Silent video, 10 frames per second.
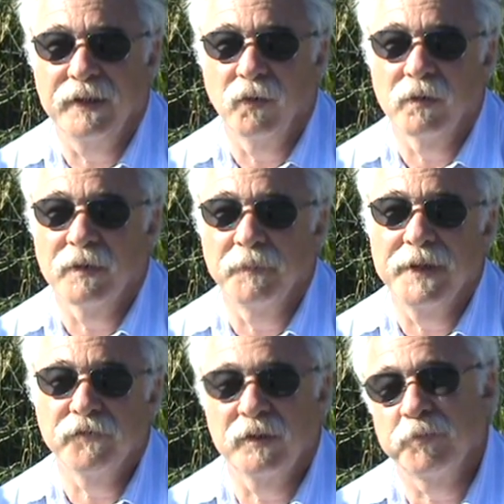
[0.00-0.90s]
in order to
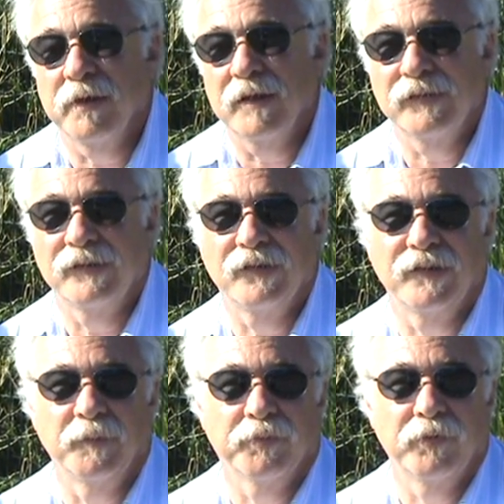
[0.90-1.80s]
measure the processes
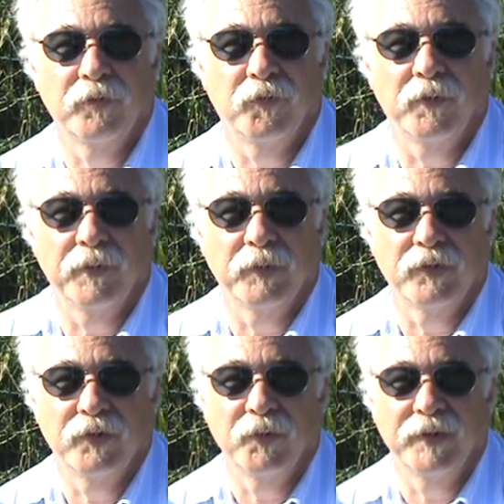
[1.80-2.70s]
and improve what we
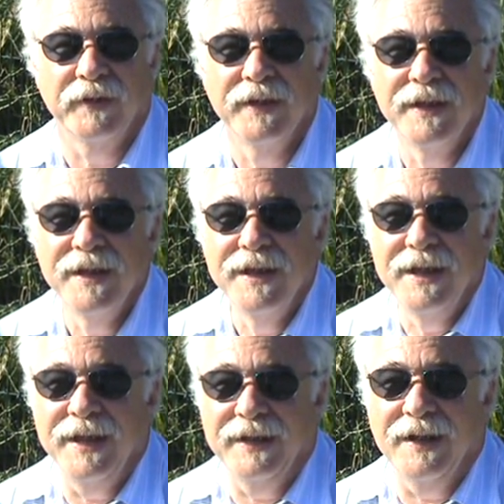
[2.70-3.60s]
were doing.
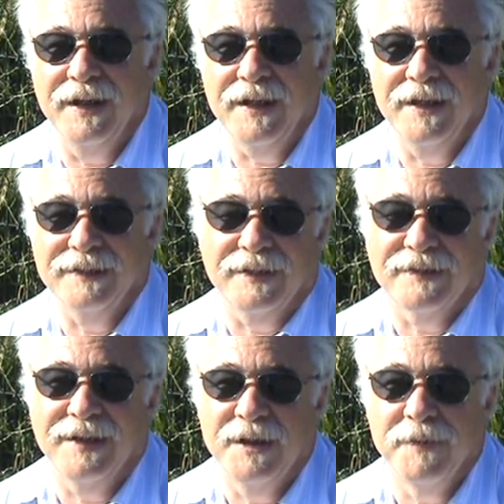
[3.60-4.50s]
And at the
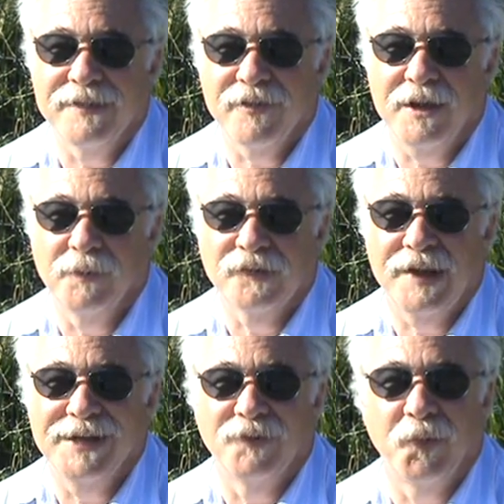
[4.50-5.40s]
time I thought it was
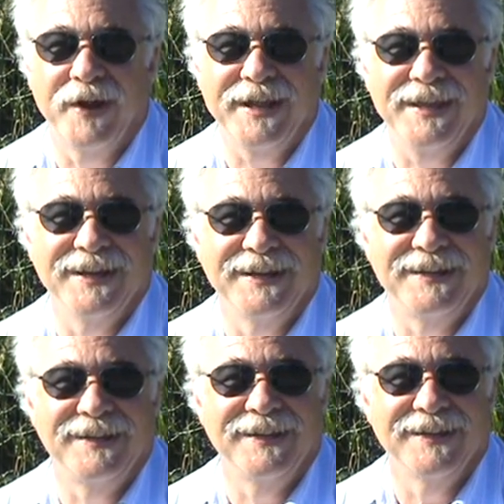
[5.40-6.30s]
kind of a wanky
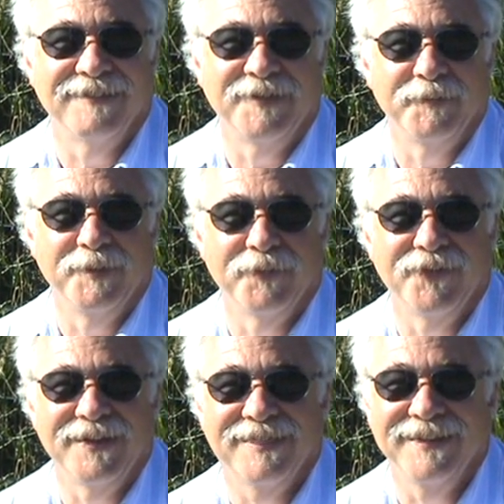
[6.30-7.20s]
idea. I remember
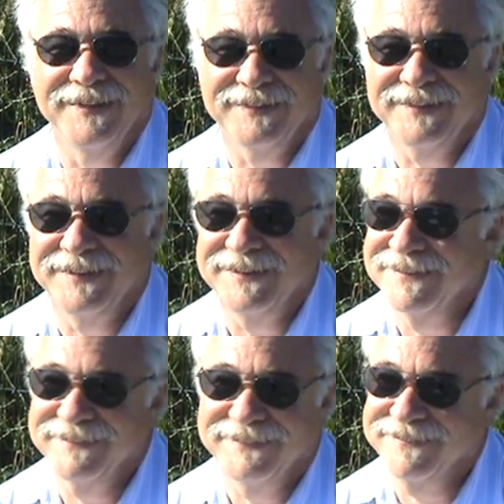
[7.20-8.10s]
I thought,
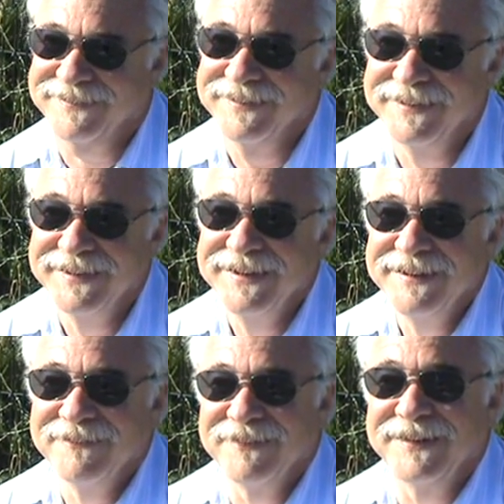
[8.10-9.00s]

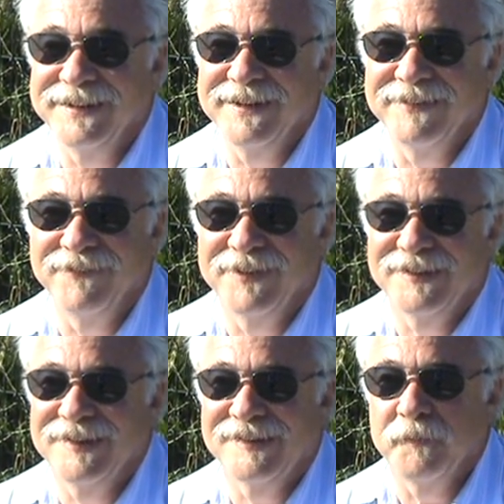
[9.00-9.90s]
really, I mean,
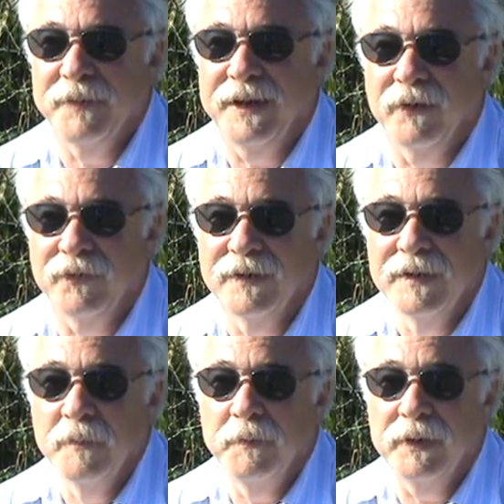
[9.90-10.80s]
what's this about?
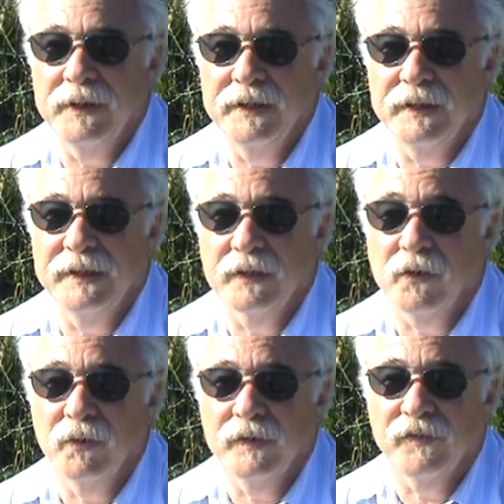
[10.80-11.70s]
But in the
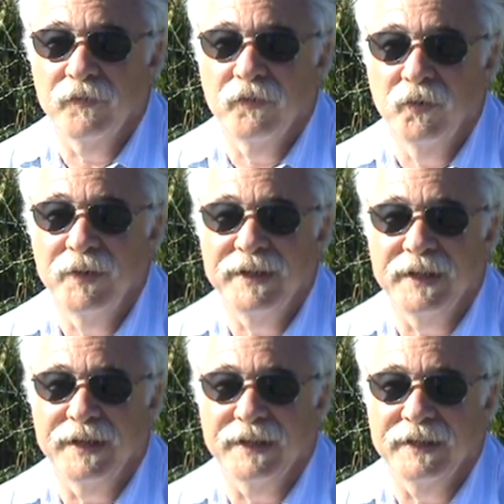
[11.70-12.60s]
course of doing
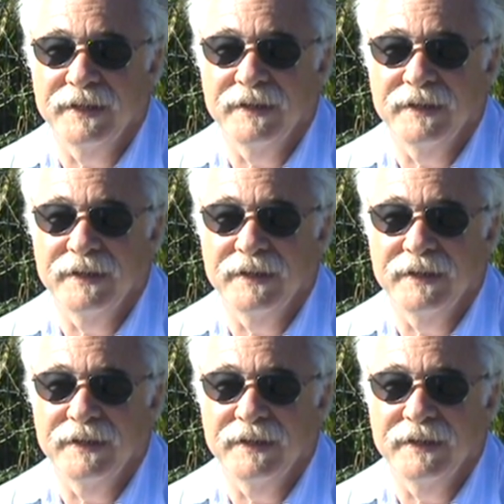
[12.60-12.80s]
that,